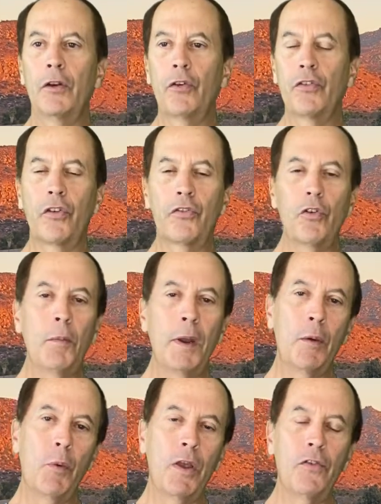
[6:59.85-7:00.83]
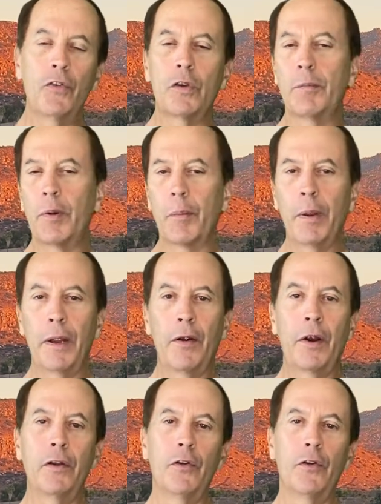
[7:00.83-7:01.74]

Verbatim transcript: there's just so many ways you can prepare it.